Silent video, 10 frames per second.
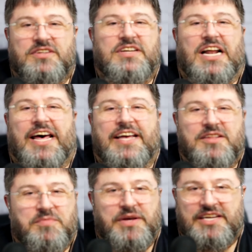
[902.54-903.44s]

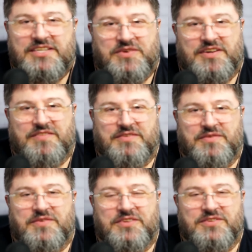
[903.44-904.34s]
client base, whatever
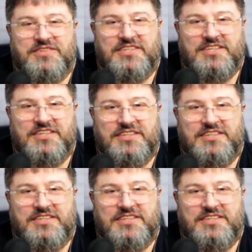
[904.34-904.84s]
we want to see.